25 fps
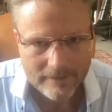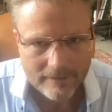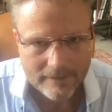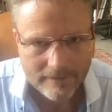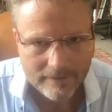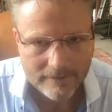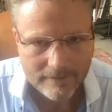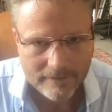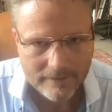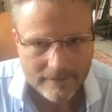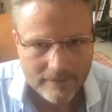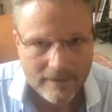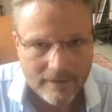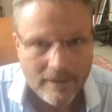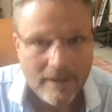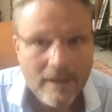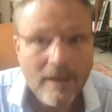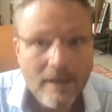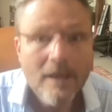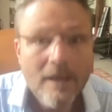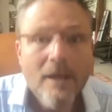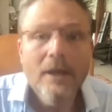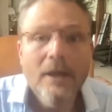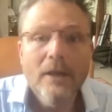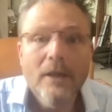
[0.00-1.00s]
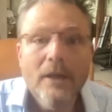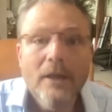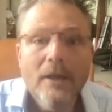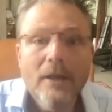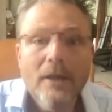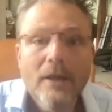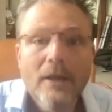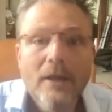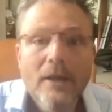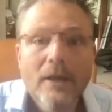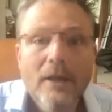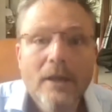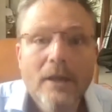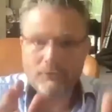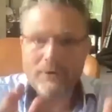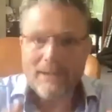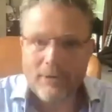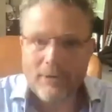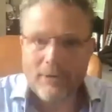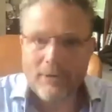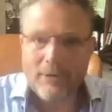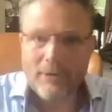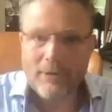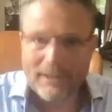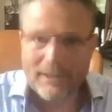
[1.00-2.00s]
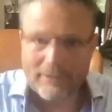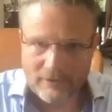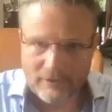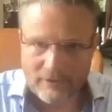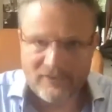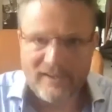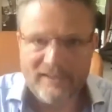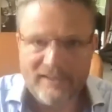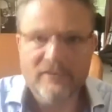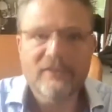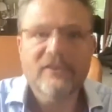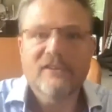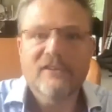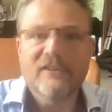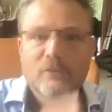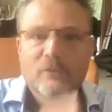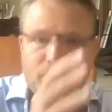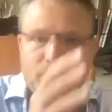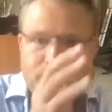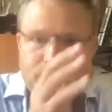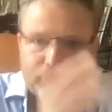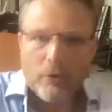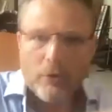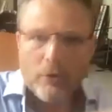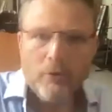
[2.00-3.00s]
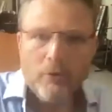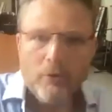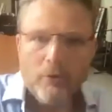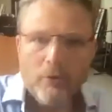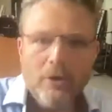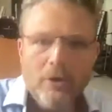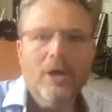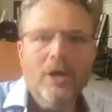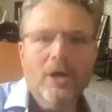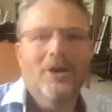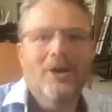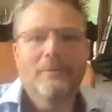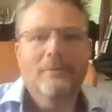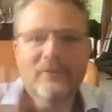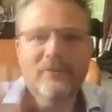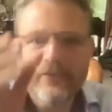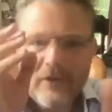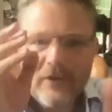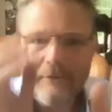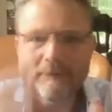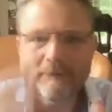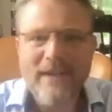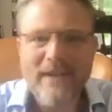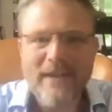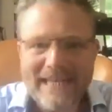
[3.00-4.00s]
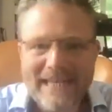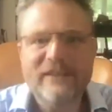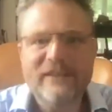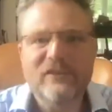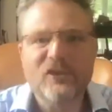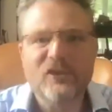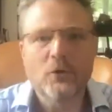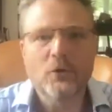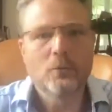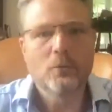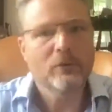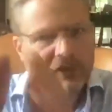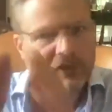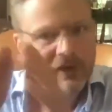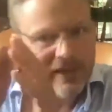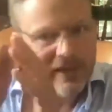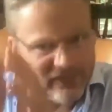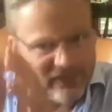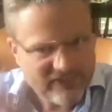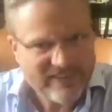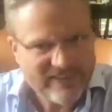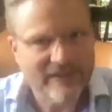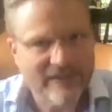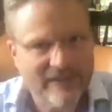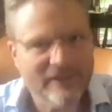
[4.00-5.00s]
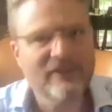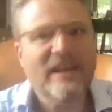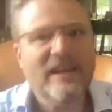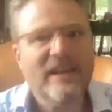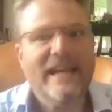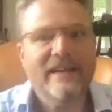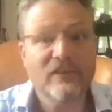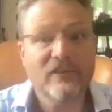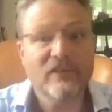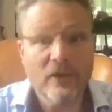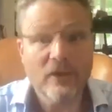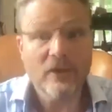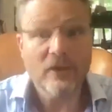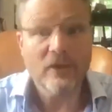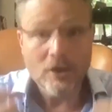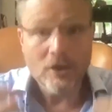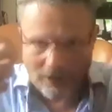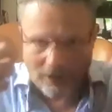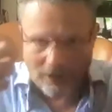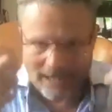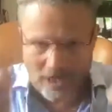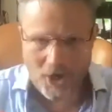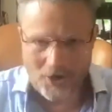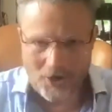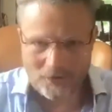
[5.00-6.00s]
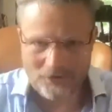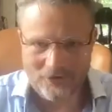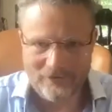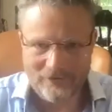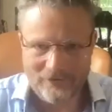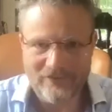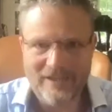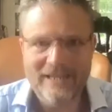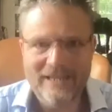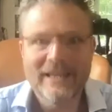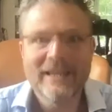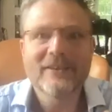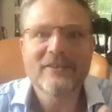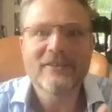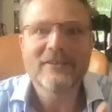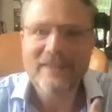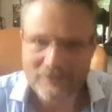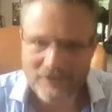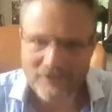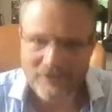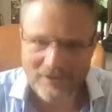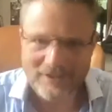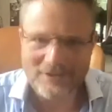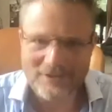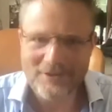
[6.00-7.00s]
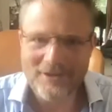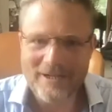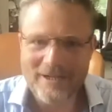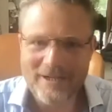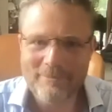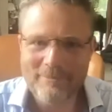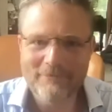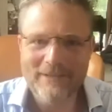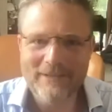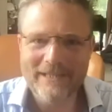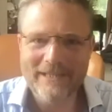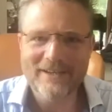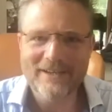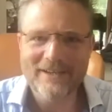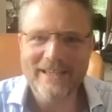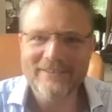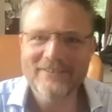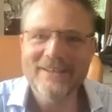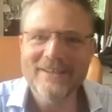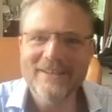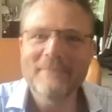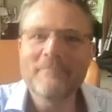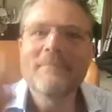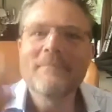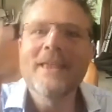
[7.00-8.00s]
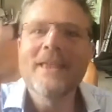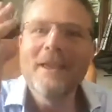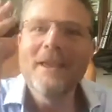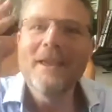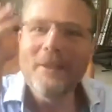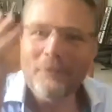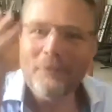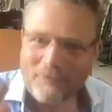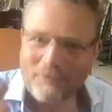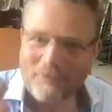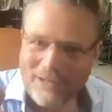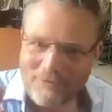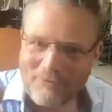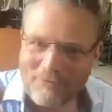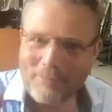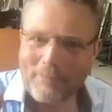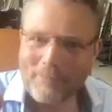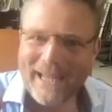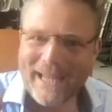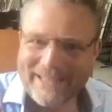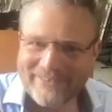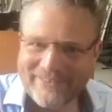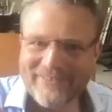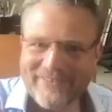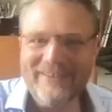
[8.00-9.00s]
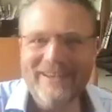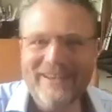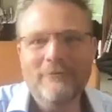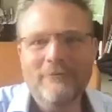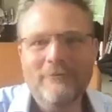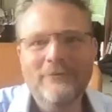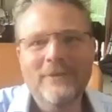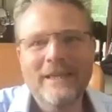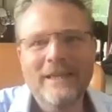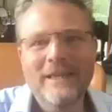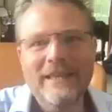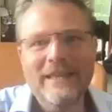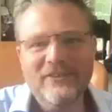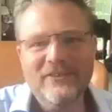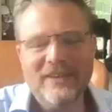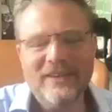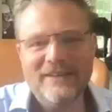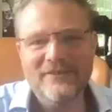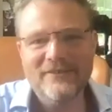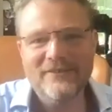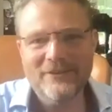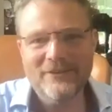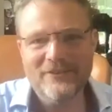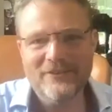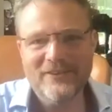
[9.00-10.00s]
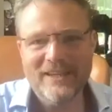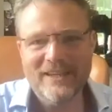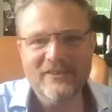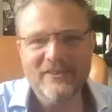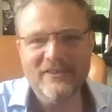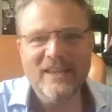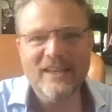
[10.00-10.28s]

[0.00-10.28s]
Th- three breathless sentences, broken homes, failing schools, sink estates, create urgency. Sounds like you're hyperventilating. Three repetitive sentences.